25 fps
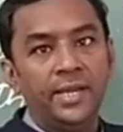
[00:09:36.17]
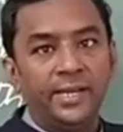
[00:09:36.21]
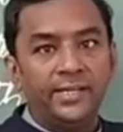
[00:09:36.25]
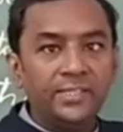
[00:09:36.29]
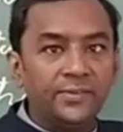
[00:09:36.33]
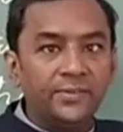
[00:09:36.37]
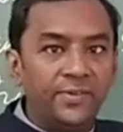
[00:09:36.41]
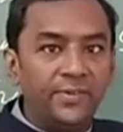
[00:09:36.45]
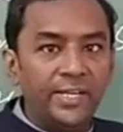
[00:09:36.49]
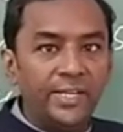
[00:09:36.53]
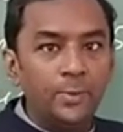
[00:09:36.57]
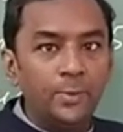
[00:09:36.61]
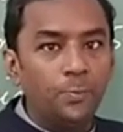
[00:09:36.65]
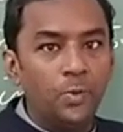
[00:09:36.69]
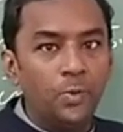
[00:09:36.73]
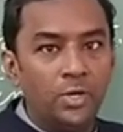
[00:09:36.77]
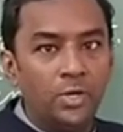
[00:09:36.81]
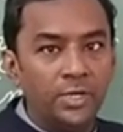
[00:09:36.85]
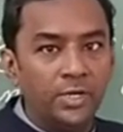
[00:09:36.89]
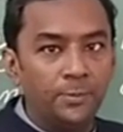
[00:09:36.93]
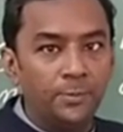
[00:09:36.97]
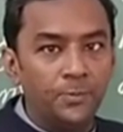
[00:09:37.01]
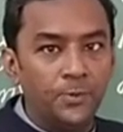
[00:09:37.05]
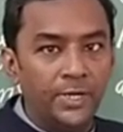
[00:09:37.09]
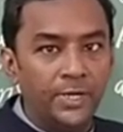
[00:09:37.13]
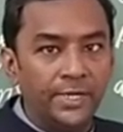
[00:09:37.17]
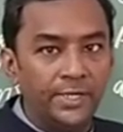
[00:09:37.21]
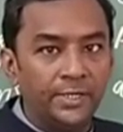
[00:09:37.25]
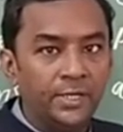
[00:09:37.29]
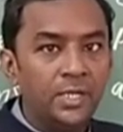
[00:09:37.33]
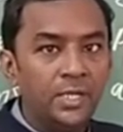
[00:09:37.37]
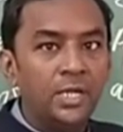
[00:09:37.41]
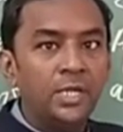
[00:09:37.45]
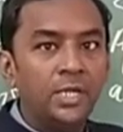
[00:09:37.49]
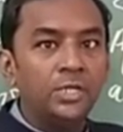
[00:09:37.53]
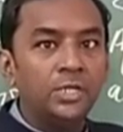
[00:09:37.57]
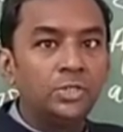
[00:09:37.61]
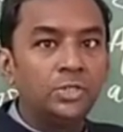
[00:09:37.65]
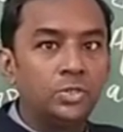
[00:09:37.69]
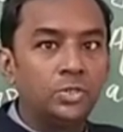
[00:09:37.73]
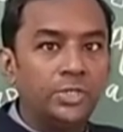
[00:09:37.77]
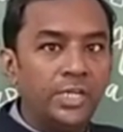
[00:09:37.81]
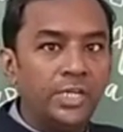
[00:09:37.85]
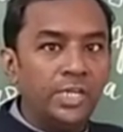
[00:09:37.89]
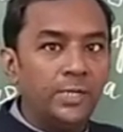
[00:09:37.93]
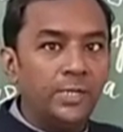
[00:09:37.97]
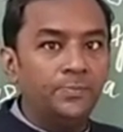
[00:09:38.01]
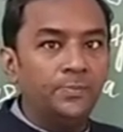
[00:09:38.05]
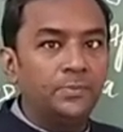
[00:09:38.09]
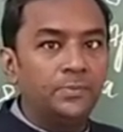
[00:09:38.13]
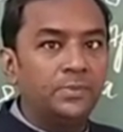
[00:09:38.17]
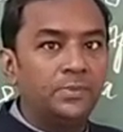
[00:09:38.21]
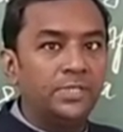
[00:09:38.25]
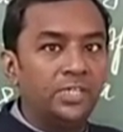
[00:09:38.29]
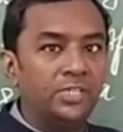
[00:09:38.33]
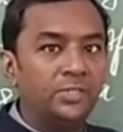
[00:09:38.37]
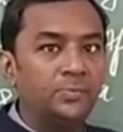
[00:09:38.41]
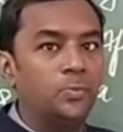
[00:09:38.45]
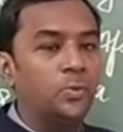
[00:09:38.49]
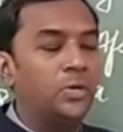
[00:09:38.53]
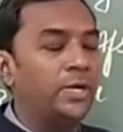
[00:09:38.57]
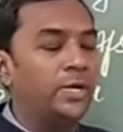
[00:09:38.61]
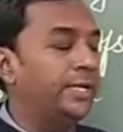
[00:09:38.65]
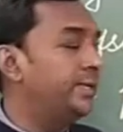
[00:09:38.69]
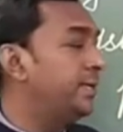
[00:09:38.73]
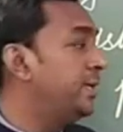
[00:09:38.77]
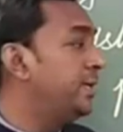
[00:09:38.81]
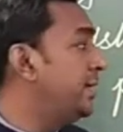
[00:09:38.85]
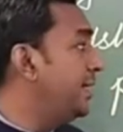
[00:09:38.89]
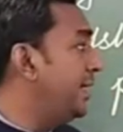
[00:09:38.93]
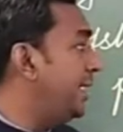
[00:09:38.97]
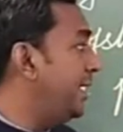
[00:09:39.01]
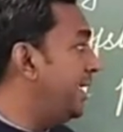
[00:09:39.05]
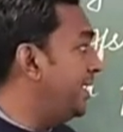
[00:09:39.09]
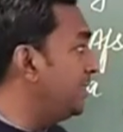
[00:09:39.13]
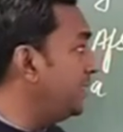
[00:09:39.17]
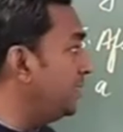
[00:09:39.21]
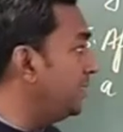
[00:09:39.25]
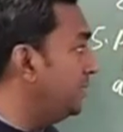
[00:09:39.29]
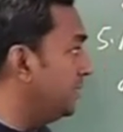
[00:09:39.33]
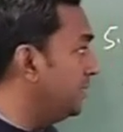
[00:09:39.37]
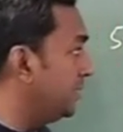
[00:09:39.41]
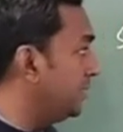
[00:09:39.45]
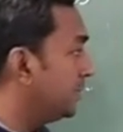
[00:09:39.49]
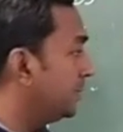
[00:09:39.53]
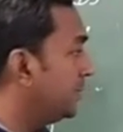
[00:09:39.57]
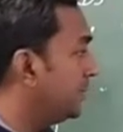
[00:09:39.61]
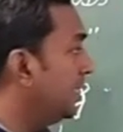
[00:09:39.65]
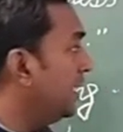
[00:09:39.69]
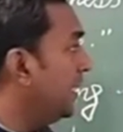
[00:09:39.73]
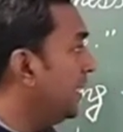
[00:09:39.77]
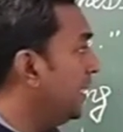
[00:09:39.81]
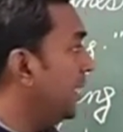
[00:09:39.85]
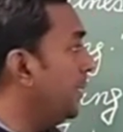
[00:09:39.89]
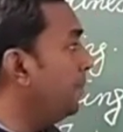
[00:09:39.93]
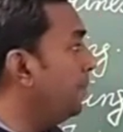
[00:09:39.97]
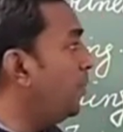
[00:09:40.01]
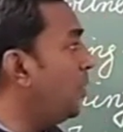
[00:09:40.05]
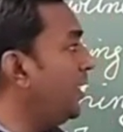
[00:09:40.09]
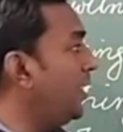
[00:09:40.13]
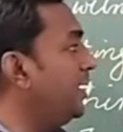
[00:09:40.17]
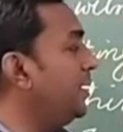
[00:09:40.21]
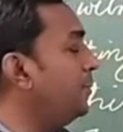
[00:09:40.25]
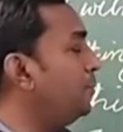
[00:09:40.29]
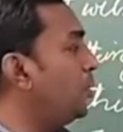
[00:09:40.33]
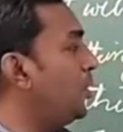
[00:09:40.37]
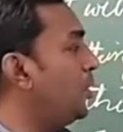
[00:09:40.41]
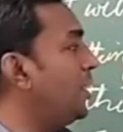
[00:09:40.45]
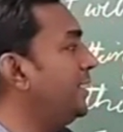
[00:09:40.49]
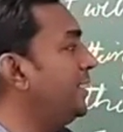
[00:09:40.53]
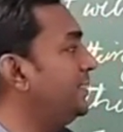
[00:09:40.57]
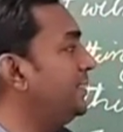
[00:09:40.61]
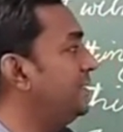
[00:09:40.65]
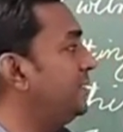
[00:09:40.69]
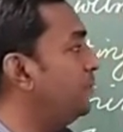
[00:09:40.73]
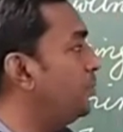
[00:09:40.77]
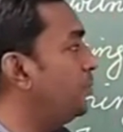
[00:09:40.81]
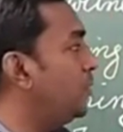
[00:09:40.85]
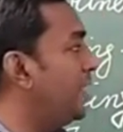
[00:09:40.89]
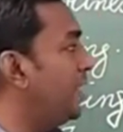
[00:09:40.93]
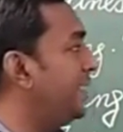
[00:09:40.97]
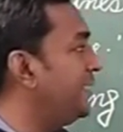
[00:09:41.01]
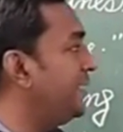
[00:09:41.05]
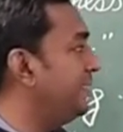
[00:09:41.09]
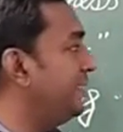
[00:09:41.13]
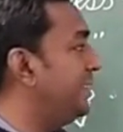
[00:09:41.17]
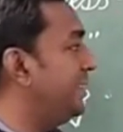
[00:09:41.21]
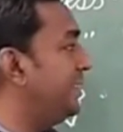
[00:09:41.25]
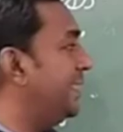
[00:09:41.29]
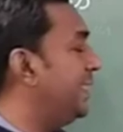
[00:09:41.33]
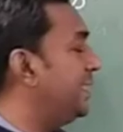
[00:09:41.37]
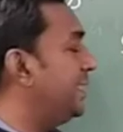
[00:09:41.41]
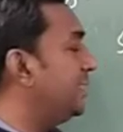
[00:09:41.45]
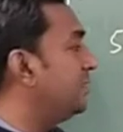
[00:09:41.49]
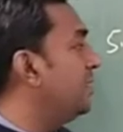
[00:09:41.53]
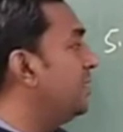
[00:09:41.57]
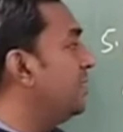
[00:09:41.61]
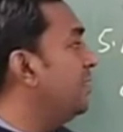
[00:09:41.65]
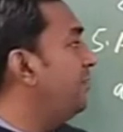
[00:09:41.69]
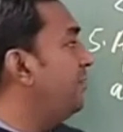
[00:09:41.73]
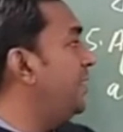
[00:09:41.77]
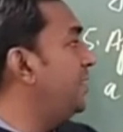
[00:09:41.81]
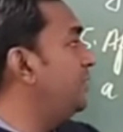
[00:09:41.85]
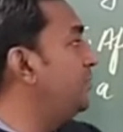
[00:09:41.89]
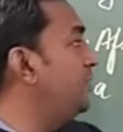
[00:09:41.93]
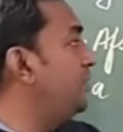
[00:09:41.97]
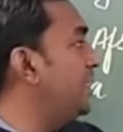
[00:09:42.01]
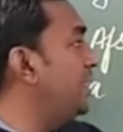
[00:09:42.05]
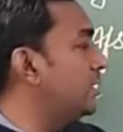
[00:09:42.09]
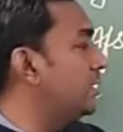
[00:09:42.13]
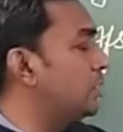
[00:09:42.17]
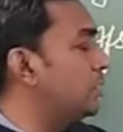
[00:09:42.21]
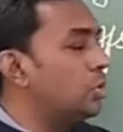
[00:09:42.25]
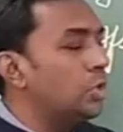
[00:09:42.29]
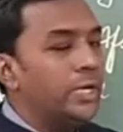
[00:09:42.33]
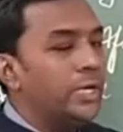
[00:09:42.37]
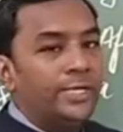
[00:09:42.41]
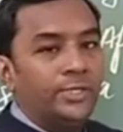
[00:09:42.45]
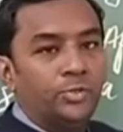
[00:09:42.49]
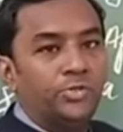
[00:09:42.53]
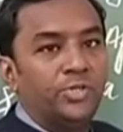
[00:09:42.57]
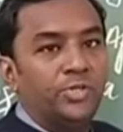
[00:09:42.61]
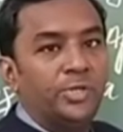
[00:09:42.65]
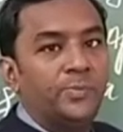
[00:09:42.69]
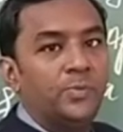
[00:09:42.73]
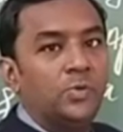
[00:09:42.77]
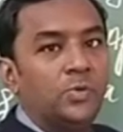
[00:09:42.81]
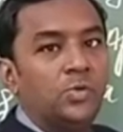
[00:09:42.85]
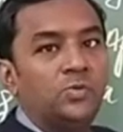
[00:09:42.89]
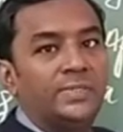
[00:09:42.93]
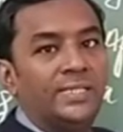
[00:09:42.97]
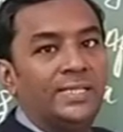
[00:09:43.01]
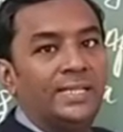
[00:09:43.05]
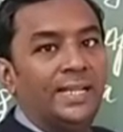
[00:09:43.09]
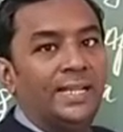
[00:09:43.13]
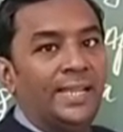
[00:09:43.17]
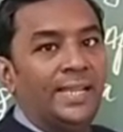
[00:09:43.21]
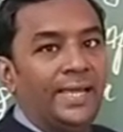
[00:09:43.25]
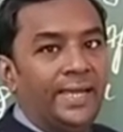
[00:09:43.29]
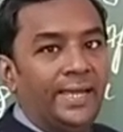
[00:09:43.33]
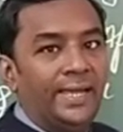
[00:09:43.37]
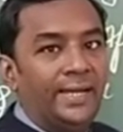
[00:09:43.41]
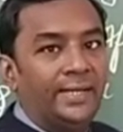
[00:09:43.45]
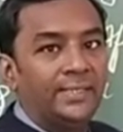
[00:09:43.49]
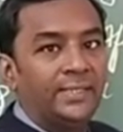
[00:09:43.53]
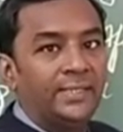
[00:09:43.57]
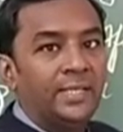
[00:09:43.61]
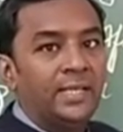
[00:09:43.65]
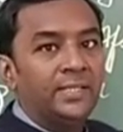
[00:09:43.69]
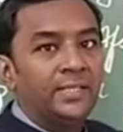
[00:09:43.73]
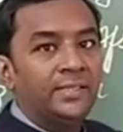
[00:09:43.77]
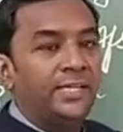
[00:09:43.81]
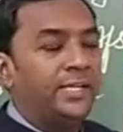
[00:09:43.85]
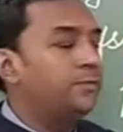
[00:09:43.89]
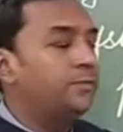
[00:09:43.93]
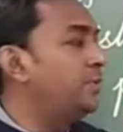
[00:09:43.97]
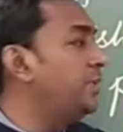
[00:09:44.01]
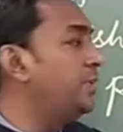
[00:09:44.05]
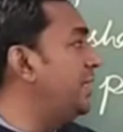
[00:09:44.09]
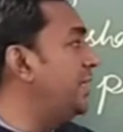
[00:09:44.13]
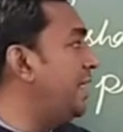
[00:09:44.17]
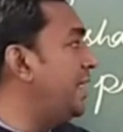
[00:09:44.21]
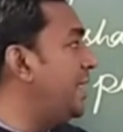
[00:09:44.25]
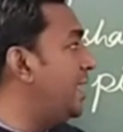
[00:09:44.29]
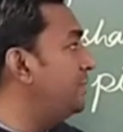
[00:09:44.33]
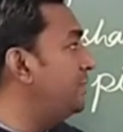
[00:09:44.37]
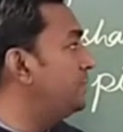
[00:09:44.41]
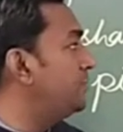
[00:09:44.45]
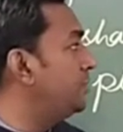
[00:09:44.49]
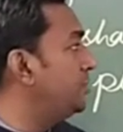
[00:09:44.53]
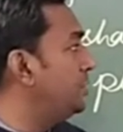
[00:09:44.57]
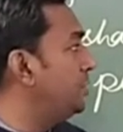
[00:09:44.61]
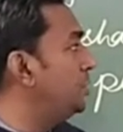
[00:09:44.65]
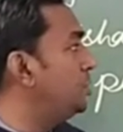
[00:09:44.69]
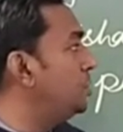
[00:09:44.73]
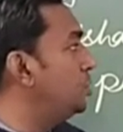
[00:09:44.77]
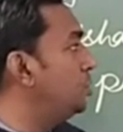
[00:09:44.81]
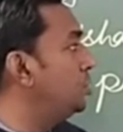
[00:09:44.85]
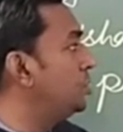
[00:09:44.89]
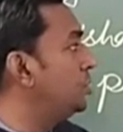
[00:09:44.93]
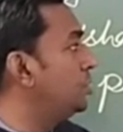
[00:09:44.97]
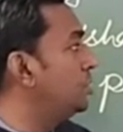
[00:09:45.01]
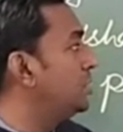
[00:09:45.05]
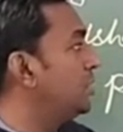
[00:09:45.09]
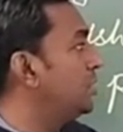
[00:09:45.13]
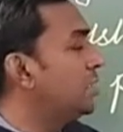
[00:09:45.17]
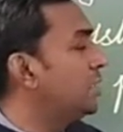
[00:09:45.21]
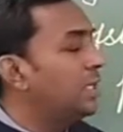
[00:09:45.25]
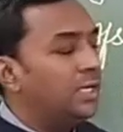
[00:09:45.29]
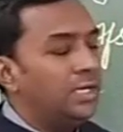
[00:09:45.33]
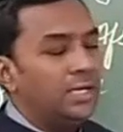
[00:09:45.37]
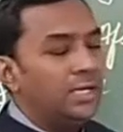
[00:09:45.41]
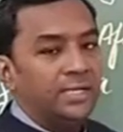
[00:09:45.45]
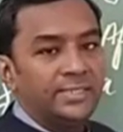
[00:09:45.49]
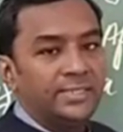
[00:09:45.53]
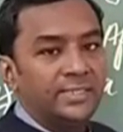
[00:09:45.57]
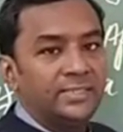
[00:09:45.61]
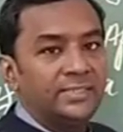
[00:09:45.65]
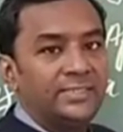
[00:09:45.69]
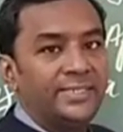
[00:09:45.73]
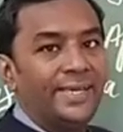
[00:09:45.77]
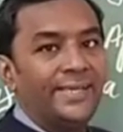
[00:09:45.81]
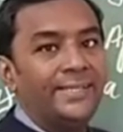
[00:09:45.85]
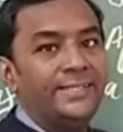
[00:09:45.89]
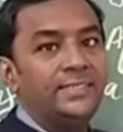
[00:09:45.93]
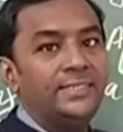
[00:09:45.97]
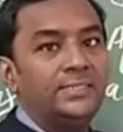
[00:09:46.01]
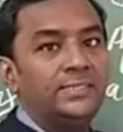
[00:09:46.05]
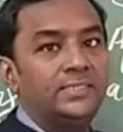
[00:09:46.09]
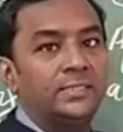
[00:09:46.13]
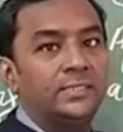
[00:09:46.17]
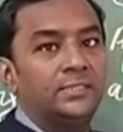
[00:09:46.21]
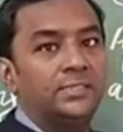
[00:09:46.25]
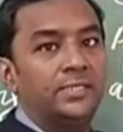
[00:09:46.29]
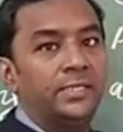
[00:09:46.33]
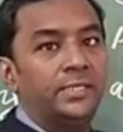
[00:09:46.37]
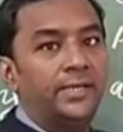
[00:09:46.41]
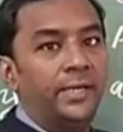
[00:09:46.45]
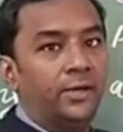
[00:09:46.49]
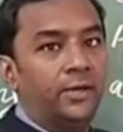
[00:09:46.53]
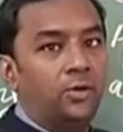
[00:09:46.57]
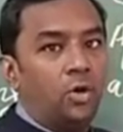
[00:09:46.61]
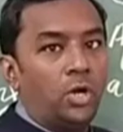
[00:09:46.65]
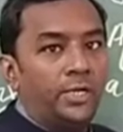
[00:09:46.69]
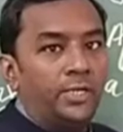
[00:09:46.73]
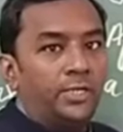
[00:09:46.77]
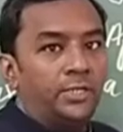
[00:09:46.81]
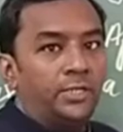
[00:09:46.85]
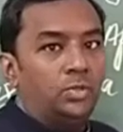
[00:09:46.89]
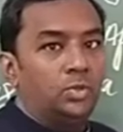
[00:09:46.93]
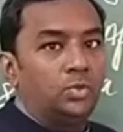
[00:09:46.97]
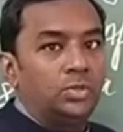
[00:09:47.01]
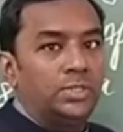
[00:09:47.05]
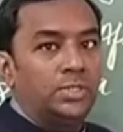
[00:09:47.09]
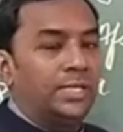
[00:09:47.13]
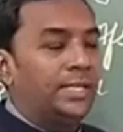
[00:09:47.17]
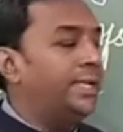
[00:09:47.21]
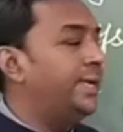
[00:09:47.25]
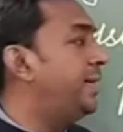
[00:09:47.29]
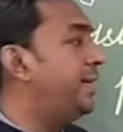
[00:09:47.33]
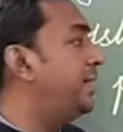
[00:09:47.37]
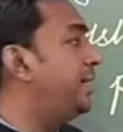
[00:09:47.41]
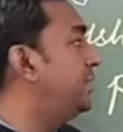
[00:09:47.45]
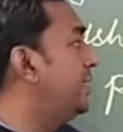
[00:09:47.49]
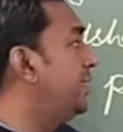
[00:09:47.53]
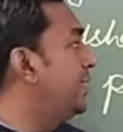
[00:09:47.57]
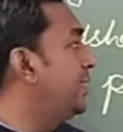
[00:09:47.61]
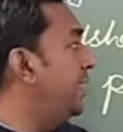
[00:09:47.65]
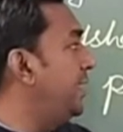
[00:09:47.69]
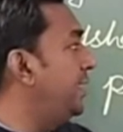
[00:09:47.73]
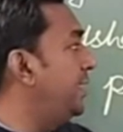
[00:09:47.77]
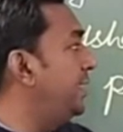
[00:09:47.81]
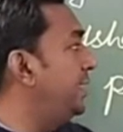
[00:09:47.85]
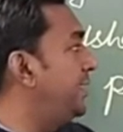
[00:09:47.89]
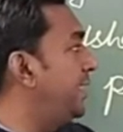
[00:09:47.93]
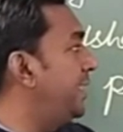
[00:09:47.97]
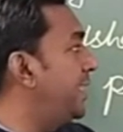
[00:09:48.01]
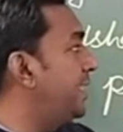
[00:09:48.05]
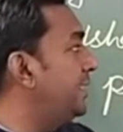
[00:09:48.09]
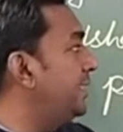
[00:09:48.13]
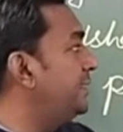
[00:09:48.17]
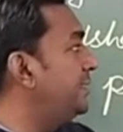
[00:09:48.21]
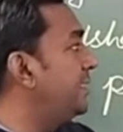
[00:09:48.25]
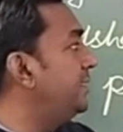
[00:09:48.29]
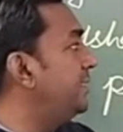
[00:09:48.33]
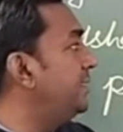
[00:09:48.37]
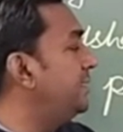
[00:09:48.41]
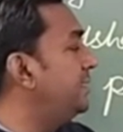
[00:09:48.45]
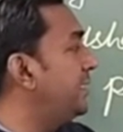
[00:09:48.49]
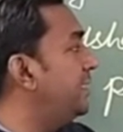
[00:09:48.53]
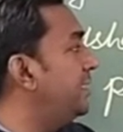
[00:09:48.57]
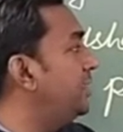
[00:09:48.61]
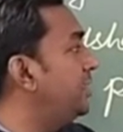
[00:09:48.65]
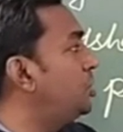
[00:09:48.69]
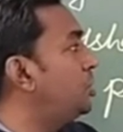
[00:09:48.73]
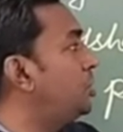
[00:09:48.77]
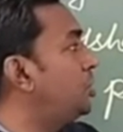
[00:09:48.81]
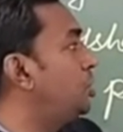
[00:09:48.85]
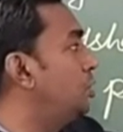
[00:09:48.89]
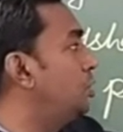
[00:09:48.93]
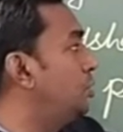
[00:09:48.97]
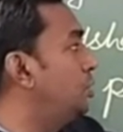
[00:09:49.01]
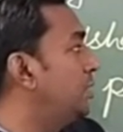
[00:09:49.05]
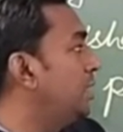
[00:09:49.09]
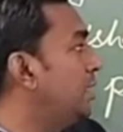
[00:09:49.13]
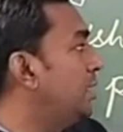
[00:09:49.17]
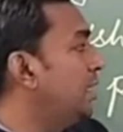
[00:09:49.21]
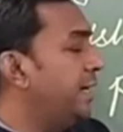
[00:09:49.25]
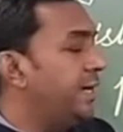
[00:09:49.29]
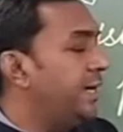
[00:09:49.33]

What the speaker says: It's a very important point to keep this point. Another important point is that when we are going to remove the let, then we have to use the sense according to the let, and that sense is should.